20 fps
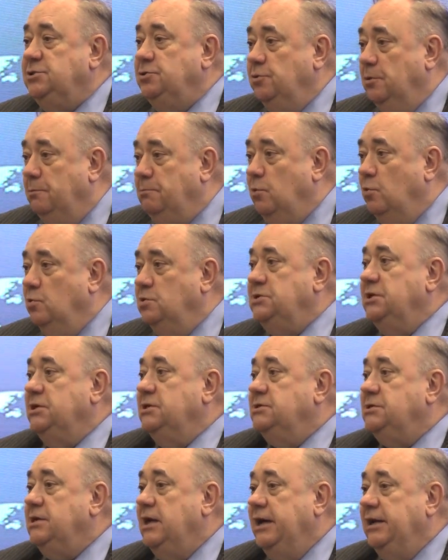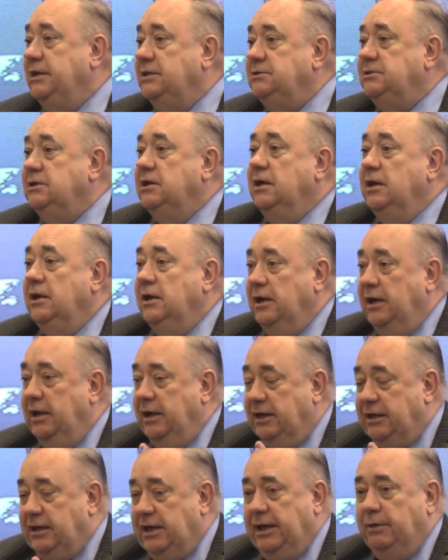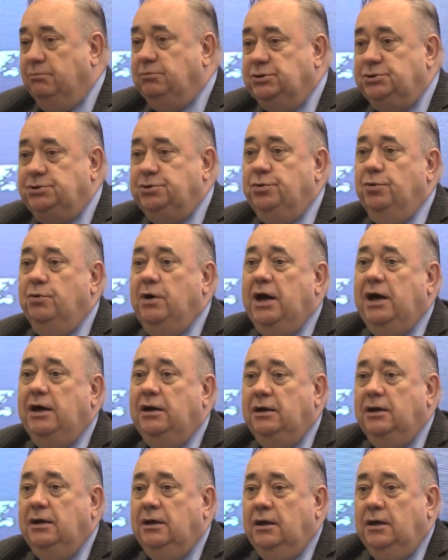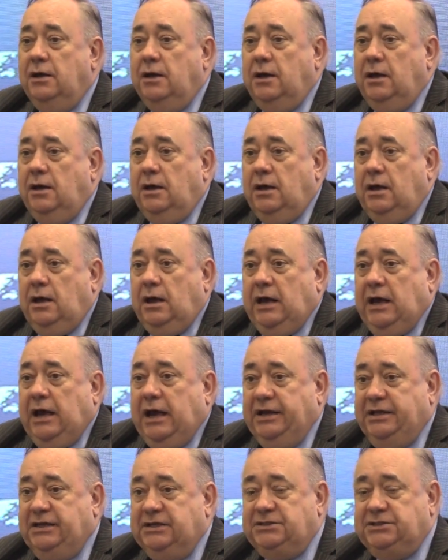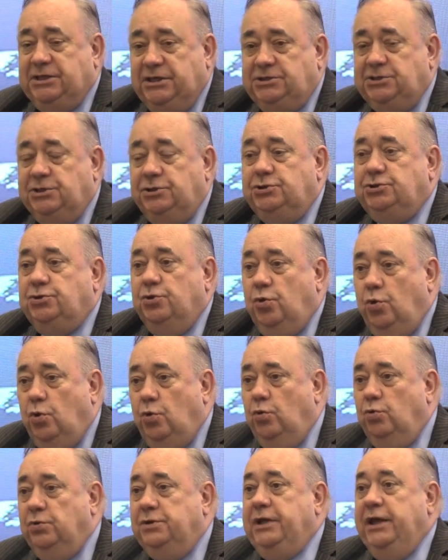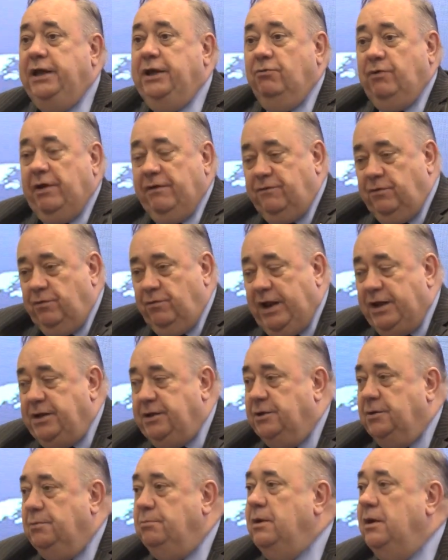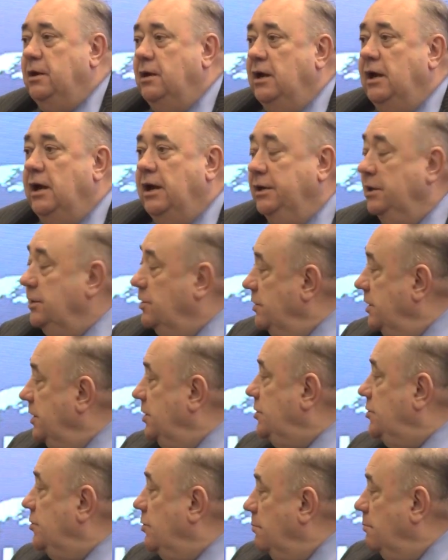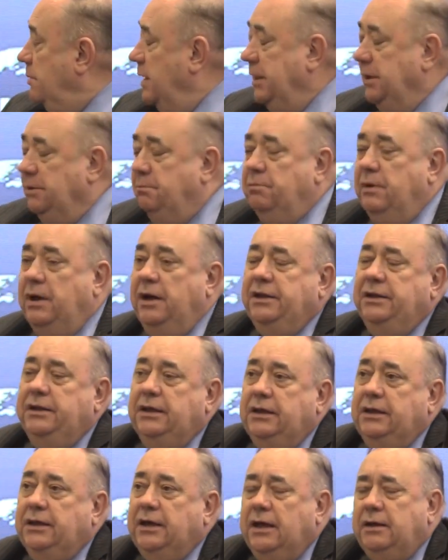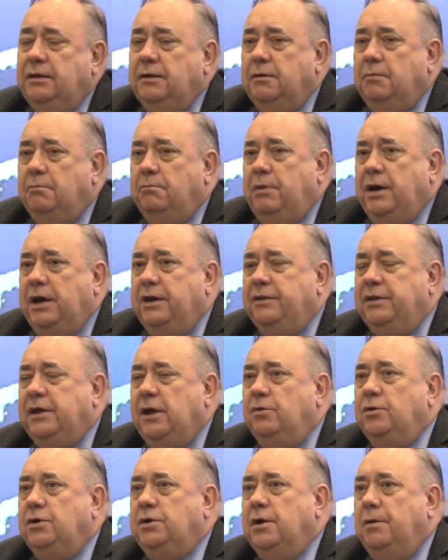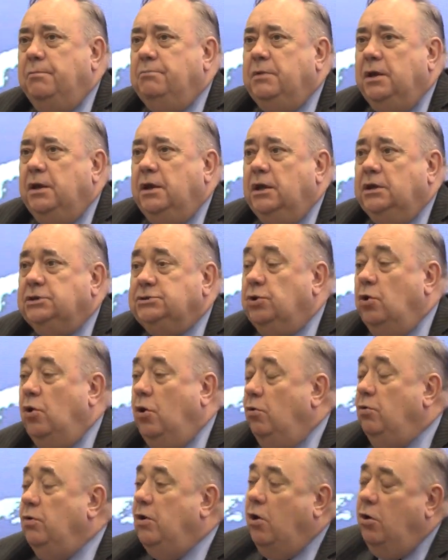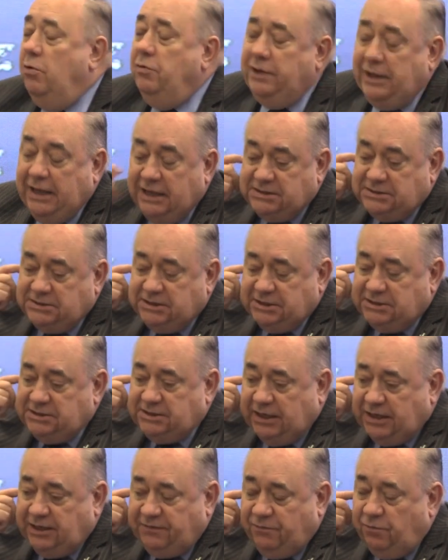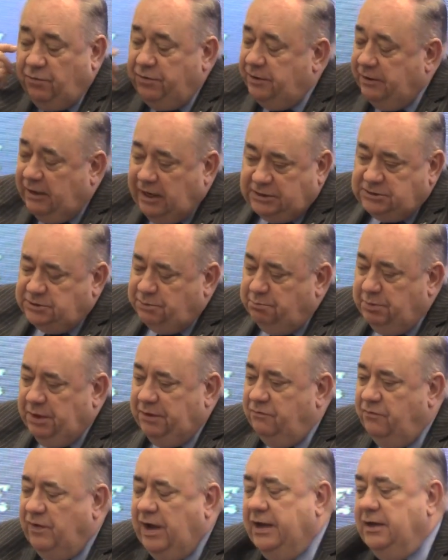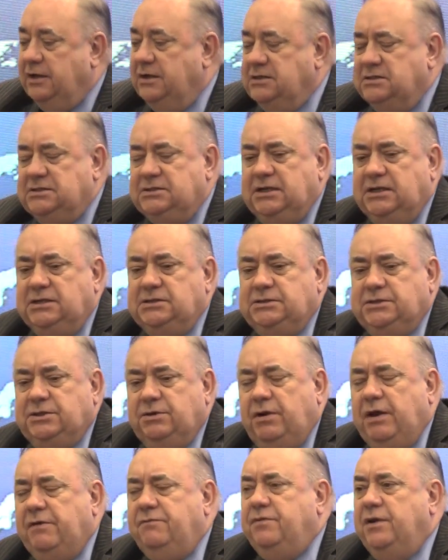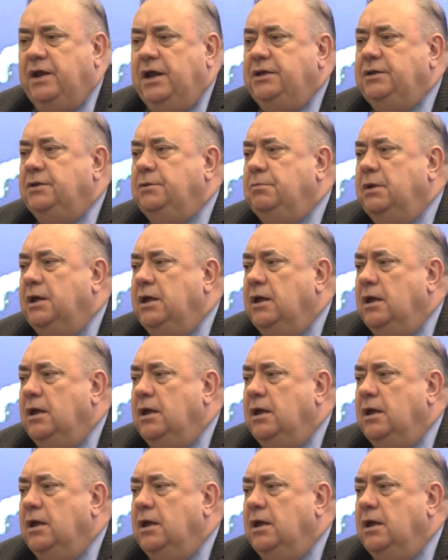opposing sides, came to a decision to hold a referendum and agreed to abide by the outcome. So all that's successful, and there hasn't been violence since the referendum.